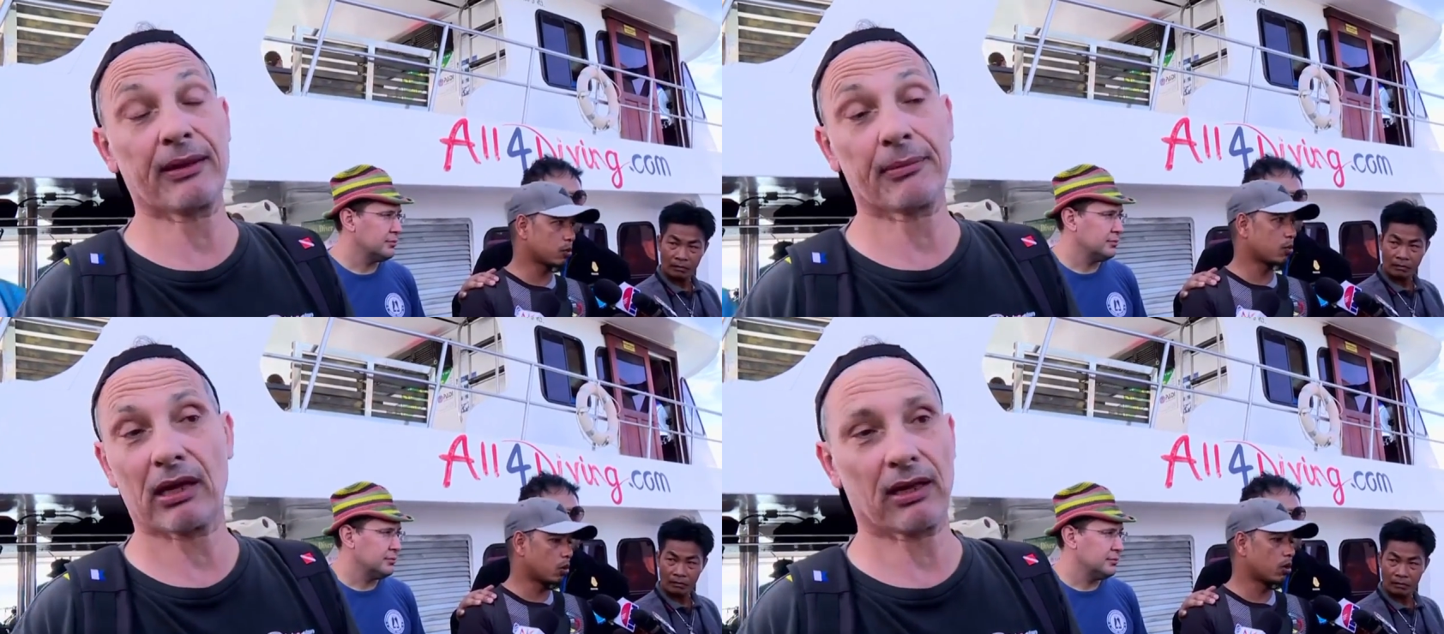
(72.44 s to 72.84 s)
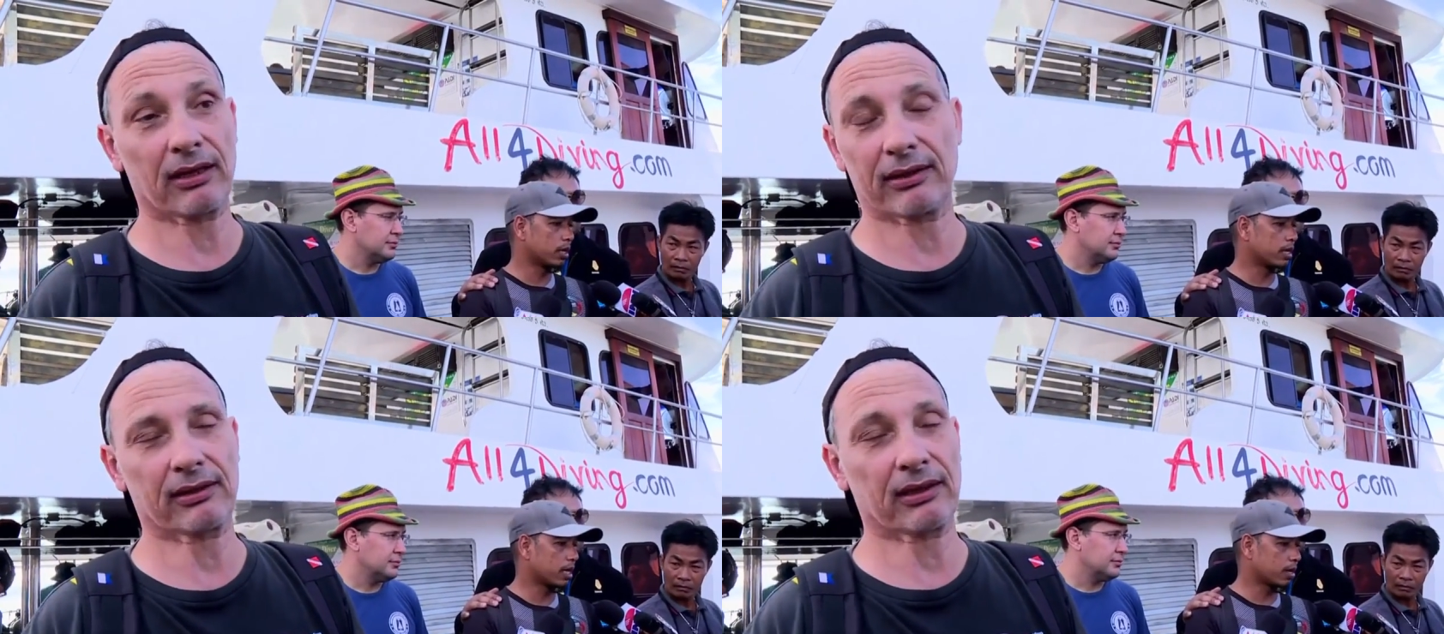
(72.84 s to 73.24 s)
Speaker 1: them, uh,
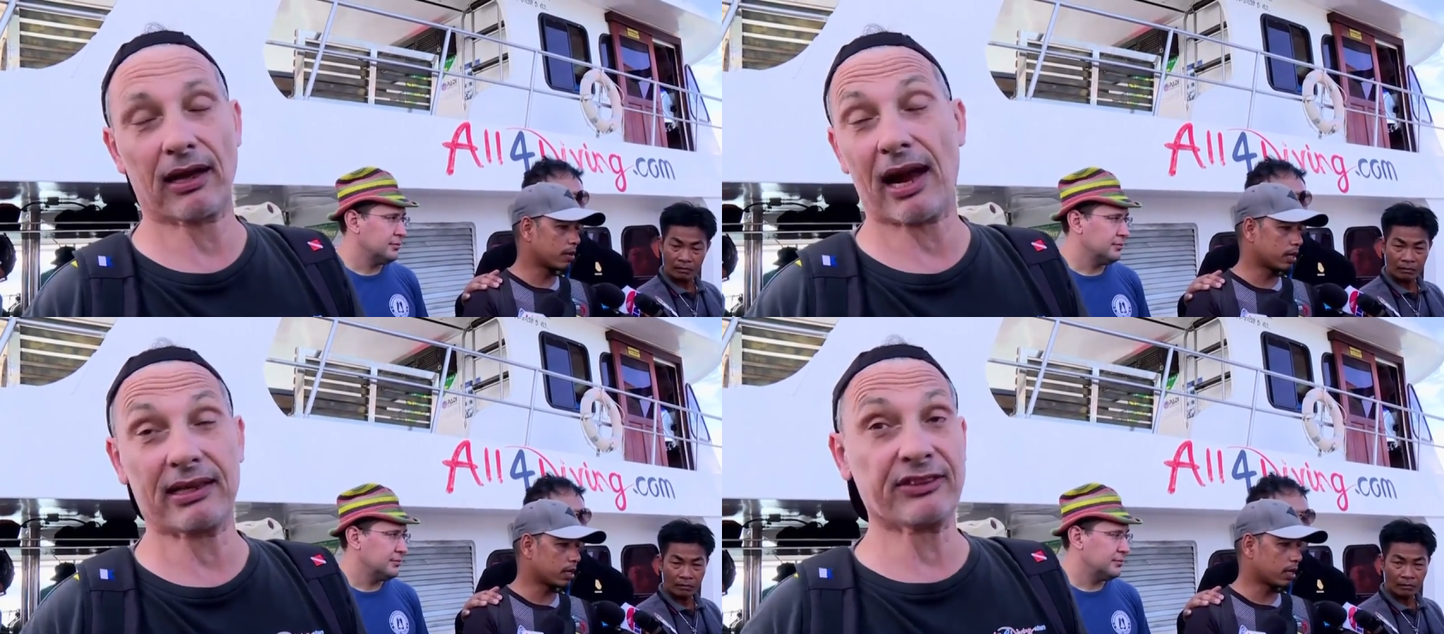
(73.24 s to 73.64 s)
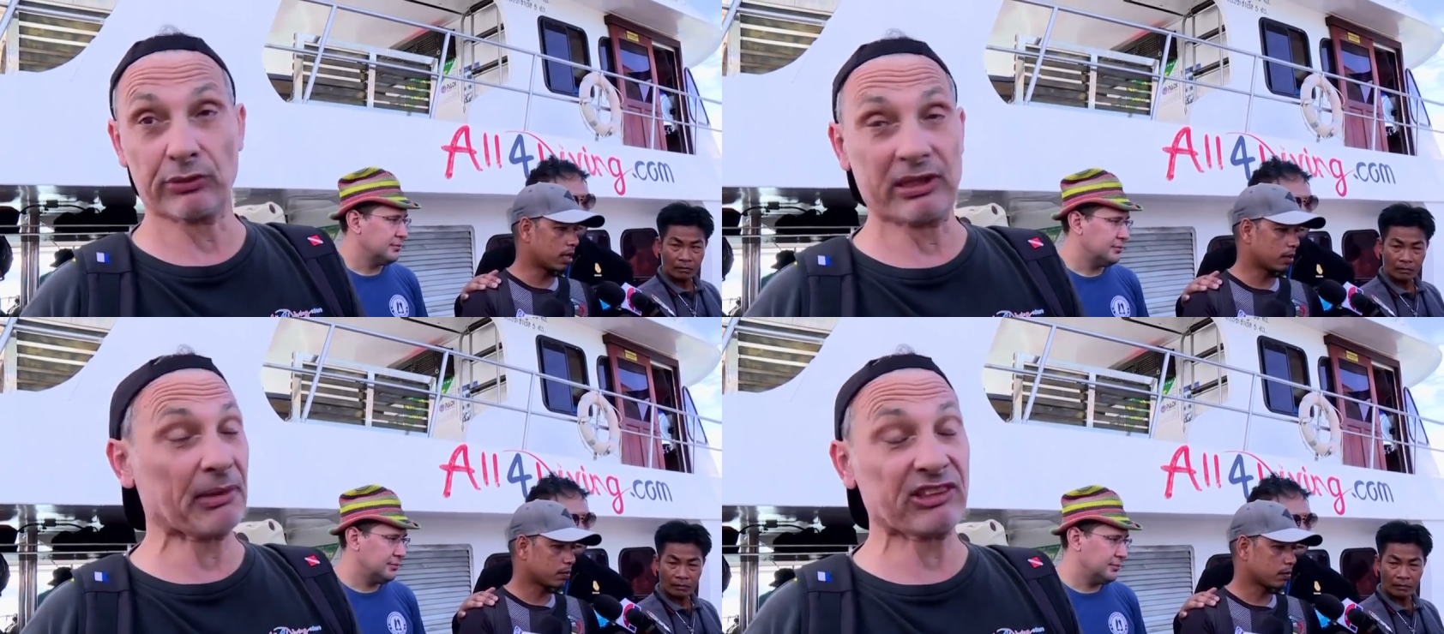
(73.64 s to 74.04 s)
I
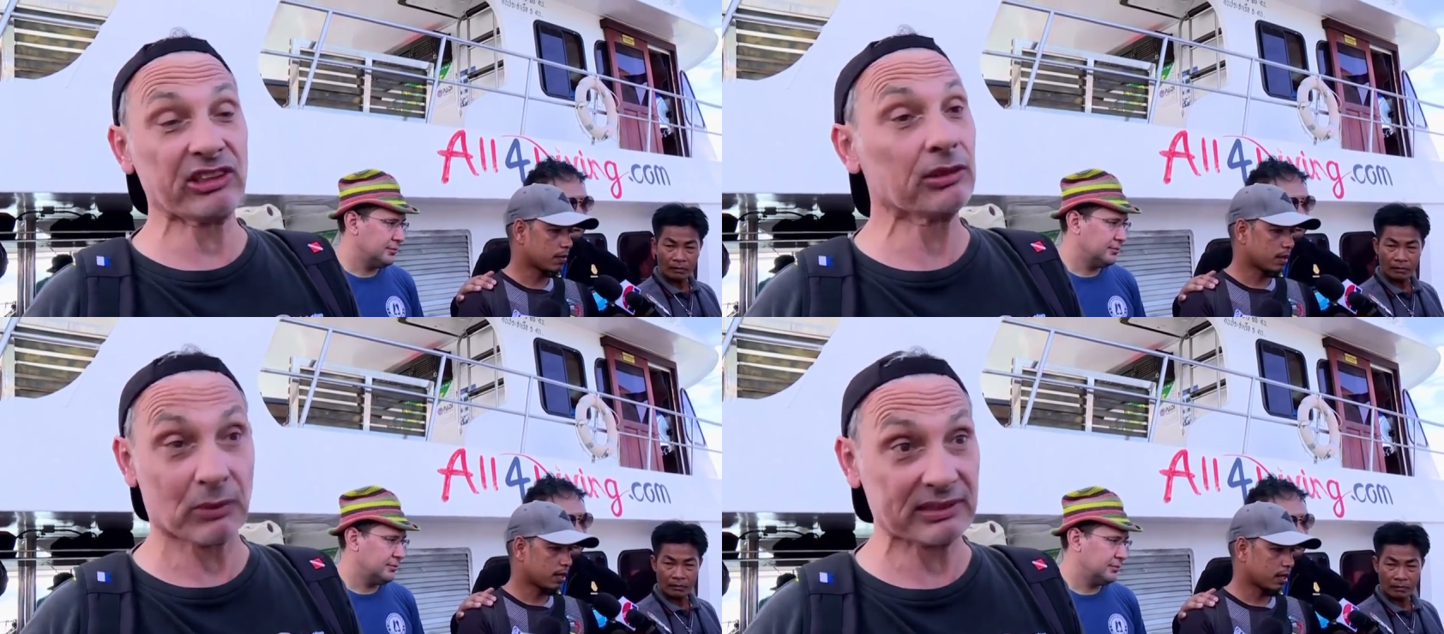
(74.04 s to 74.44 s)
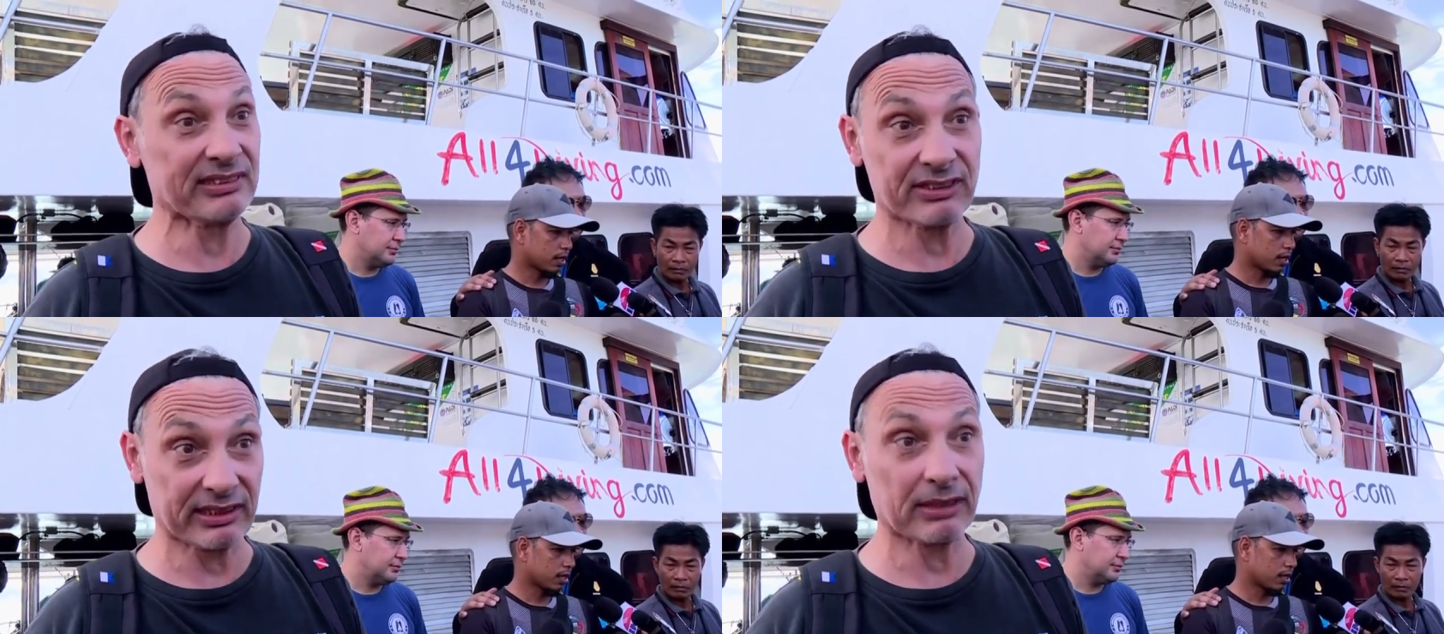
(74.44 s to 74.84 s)
let you imagine
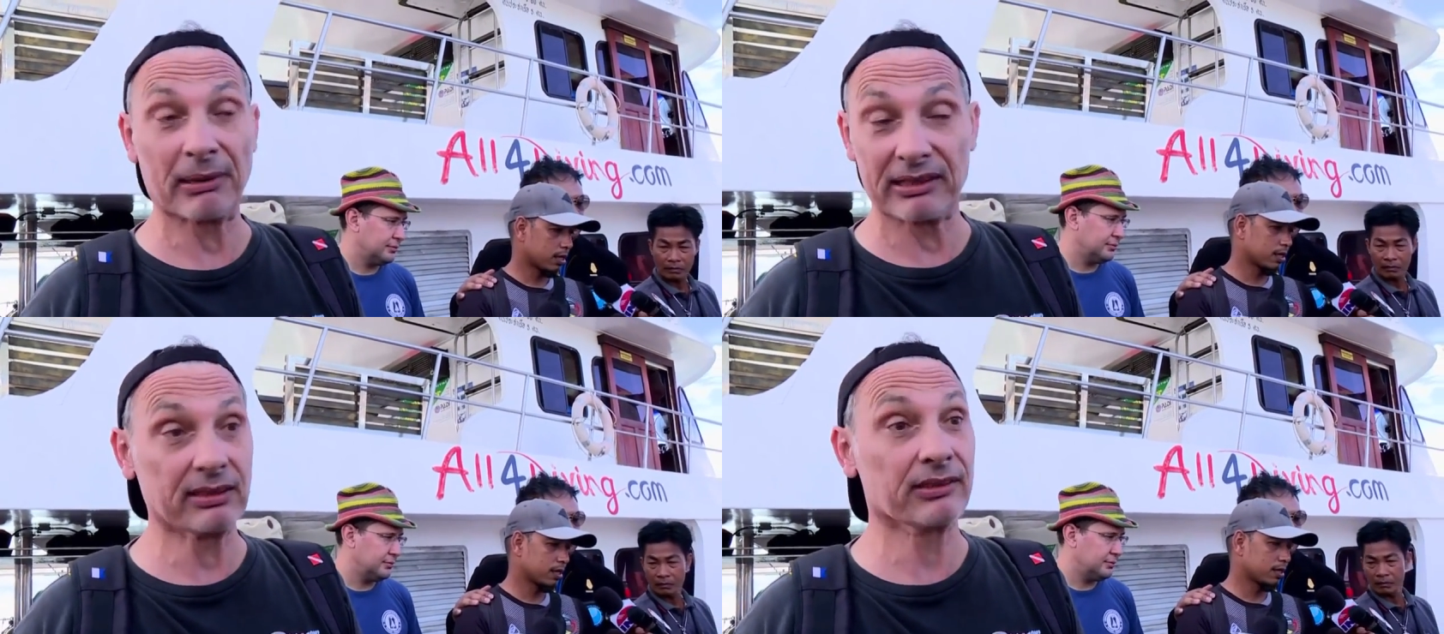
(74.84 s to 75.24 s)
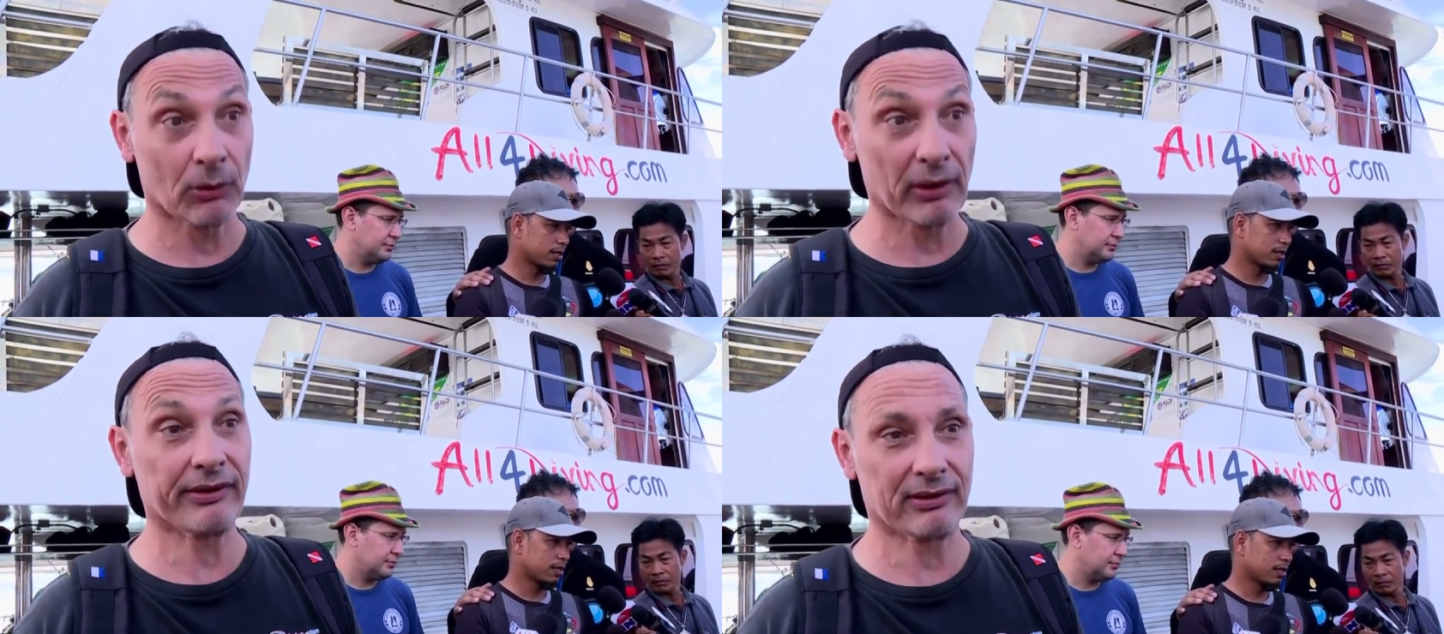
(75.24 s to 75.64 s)
what is the dead body
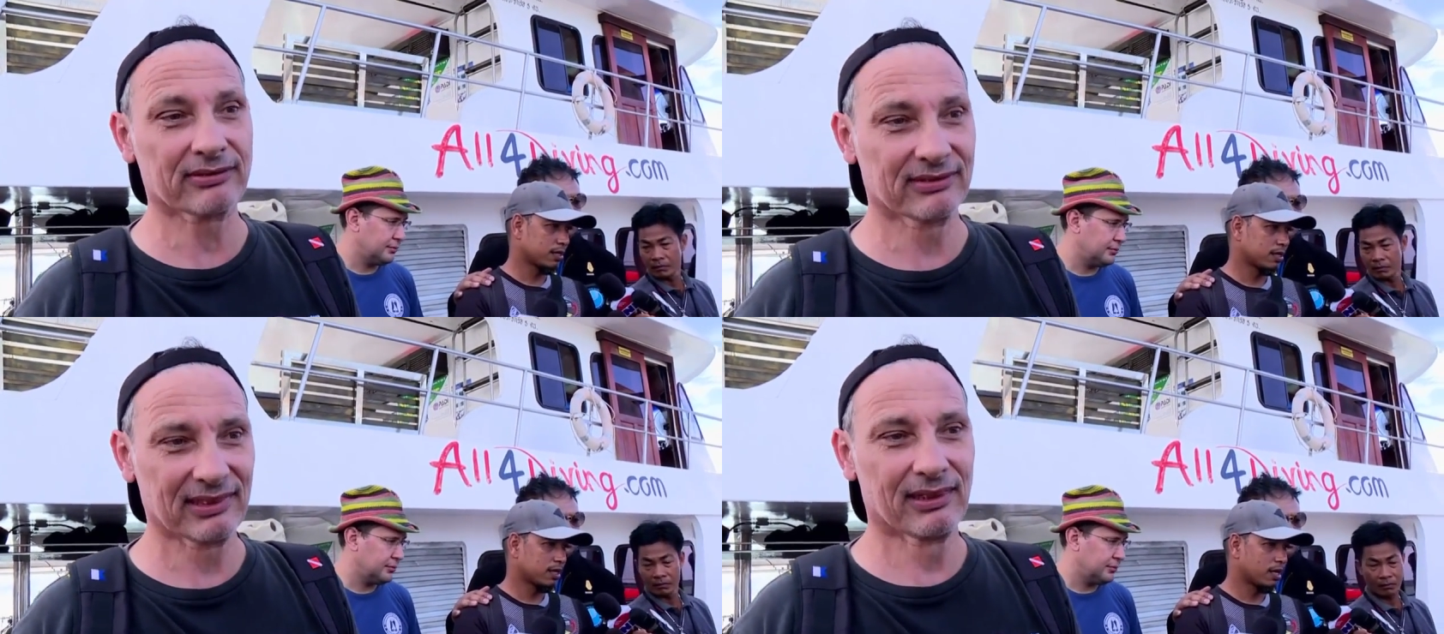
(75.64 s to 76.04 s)
underwater.